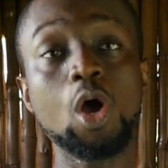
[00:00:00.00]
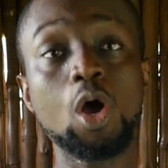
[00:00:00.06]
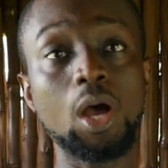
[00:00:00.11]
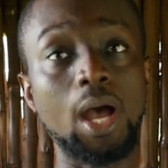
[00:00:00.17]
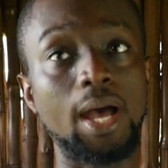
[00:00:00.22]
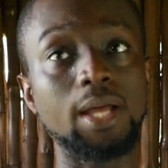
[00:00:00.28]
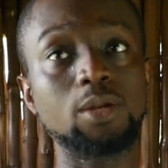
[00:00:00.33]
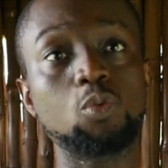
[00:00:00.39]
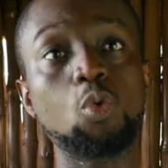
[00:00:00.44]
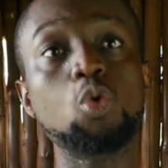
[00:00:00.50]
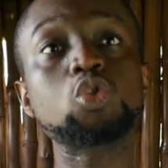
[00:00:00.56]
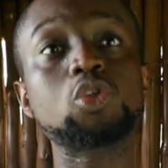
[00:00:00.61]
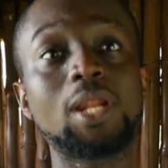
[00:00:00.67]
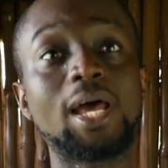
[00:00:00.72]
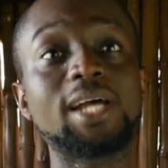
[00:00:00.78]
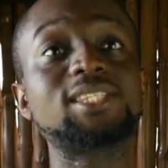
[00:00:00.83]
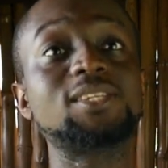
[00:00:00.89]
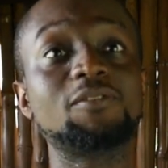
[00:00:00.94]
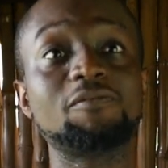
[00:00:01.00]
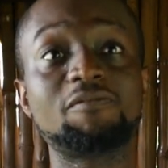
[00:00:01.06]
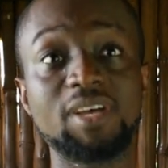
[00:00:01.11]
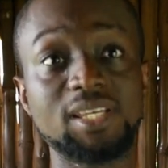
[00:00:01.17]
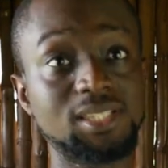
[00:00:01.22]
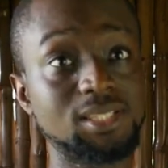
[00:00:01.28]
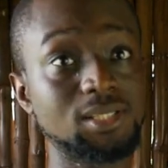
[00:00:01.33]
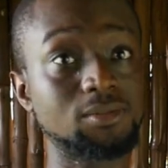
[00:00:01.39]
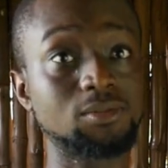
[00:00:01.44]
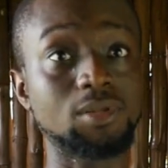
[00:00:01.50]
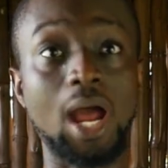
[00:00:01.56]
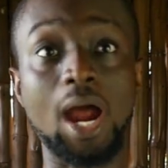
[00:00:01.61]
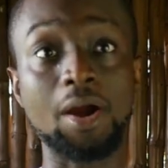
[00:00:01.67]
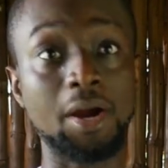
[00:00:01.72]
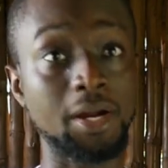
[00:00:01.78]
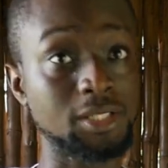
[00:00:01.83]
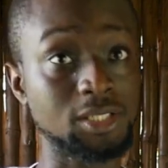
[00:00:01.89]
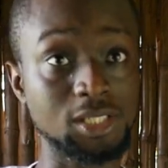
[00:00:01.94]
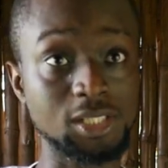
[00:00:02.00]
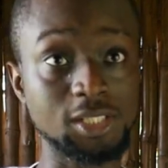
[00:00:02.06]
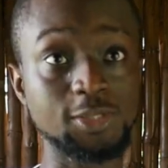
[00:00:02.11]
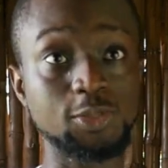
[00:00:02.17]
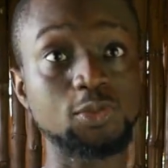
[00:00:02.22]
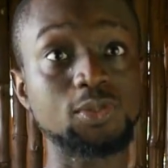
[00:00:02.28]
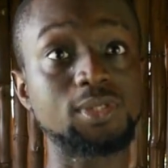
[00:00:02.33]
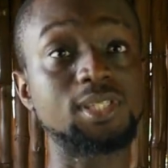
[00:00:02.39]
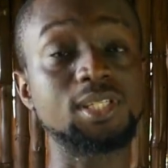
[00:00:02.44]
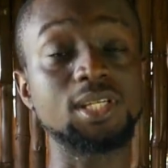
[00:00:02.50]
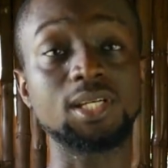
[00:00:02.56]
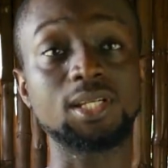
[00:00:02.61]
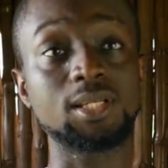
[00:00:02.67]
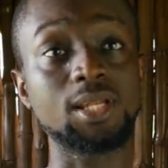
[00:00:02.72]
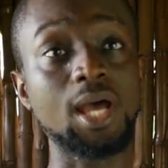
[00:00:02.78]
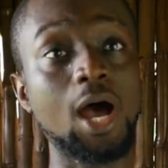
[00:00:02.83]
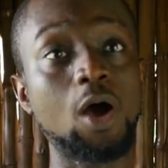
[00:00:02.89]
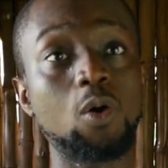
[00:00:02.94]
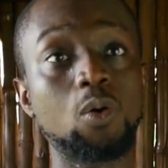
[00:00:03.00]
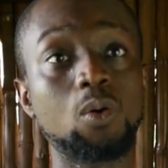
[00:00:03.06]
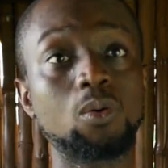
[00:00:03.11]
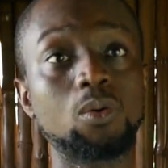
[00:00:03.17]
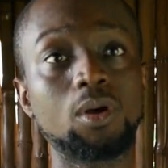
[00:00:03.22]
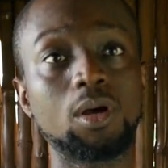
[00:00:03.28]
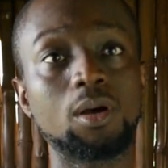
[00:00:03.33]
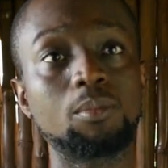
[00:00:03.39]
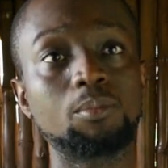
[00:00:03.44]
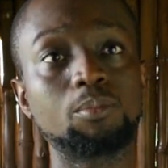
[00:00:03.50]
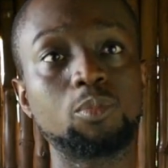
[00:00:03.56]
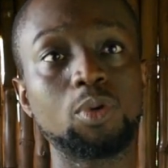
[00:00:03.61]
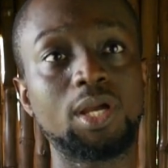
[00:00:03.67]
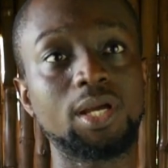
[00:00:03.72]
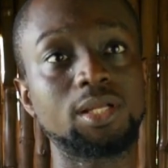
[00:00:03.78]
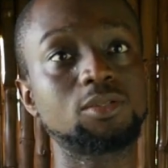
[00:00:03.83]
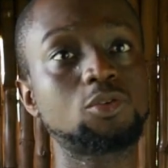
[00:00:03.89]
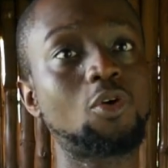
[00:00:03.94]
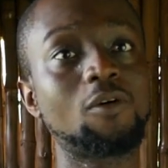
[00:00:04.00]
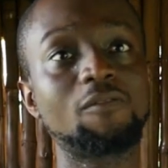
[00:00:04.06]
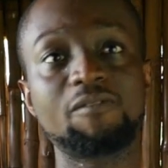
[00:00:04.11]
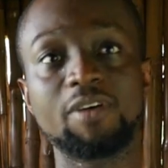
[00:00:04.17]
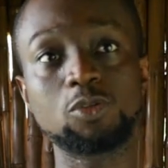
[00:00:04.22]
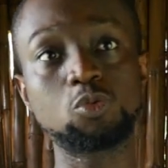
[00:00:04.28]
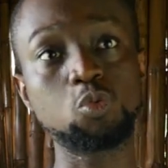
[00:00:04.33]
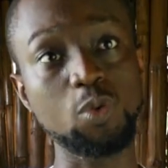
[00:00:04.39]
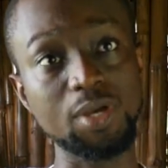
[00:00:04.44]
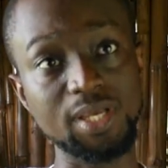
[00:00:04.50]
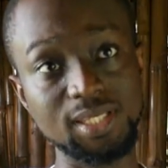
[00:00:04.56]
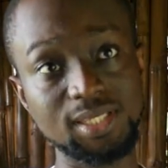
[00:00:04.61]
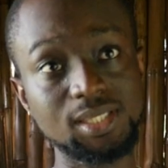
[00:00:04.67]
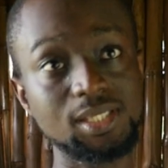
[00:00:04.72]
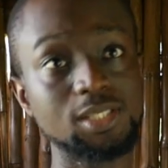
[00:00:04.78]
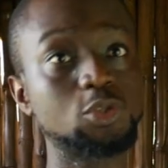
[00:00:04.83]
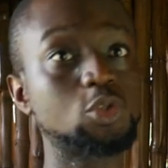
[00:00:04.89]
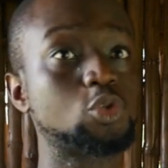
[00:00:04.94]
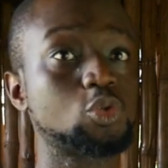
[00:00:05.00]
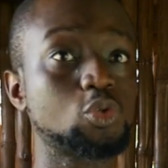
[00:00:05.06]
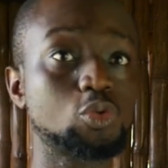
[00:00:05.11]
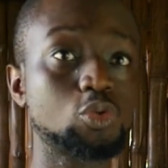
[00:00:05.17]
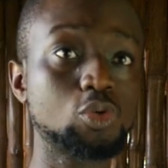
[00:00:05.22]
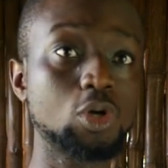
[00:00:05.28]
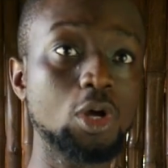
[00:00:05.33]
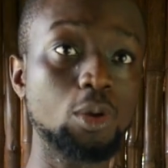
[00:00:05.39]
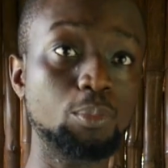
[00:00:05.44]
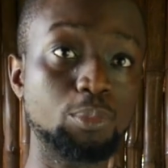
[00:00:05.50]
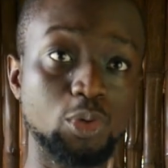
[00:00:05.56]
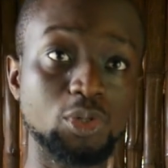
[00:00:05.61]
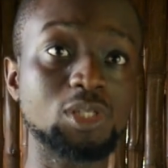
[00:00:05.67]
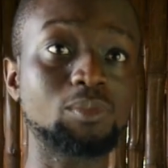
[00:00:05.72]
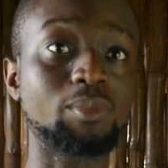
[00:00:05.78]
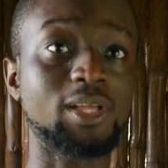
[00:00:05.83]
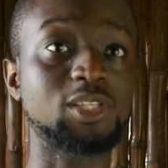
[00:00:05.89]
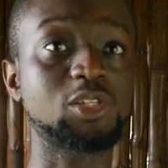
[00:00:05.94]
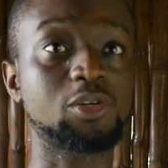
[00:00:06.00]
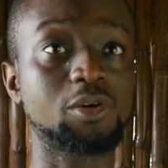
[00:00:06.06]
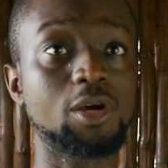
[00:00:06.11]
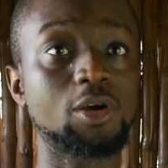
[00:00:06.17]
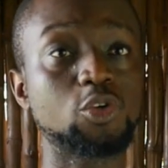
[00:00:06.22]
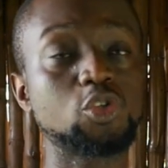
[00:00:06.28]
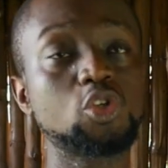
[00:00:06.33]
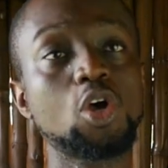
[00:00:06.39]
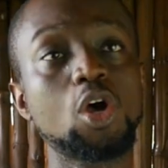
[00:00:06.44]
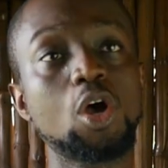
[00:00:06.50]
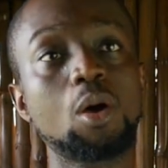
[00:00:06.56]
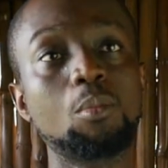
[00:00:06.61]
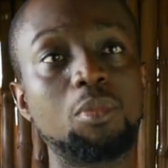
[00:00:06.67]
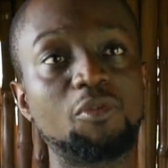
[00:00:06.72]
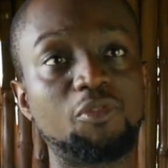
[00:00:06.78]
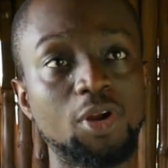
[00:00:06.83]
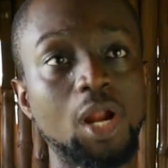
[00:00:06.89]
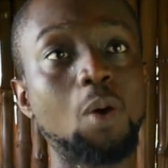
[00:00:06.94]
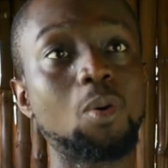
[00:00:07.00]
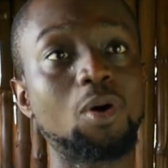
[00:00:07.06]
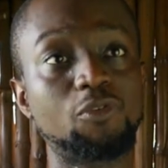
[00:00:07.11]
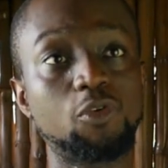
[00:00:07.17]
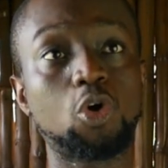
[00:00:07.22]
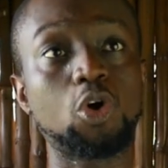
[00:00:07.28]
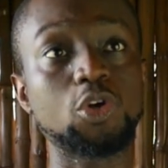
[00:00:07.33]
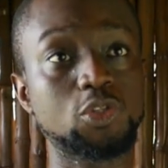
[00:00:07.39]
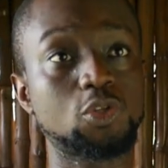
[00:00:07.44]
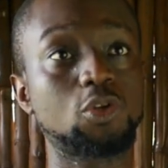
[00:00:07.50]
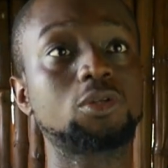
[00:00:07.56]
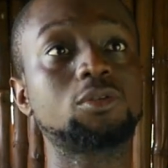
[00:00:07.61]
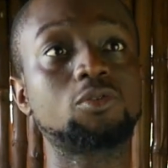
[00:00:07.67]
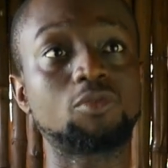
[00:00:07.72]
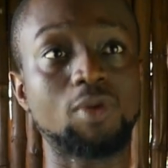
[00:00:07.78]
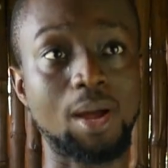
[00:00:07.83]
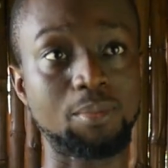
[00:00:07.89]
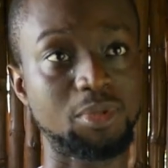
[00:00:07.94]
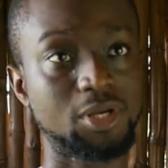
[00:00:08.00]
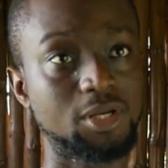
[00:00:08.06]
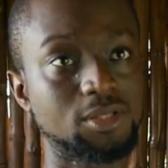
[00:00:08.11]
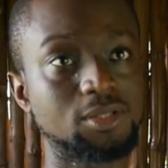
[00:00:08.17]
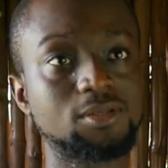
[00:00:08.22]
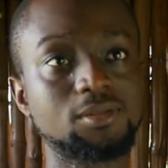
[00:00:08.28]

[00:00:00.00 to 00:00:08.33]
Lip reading: And we also like to invest in R&D into seeing how we can convert waste into building materials. But for now, we're focused on rammed earth.